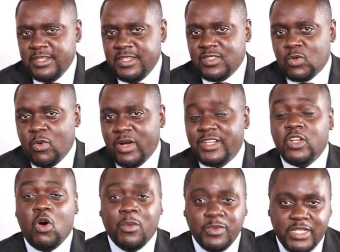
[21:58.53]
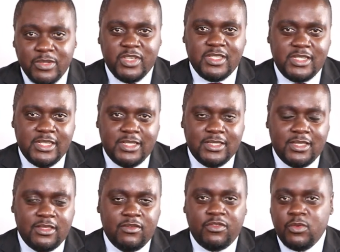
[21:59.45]
She's quite
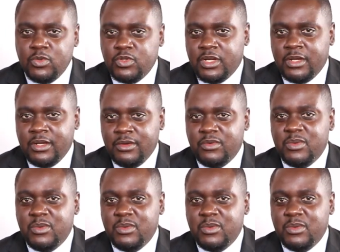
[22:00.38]
optimistic that the future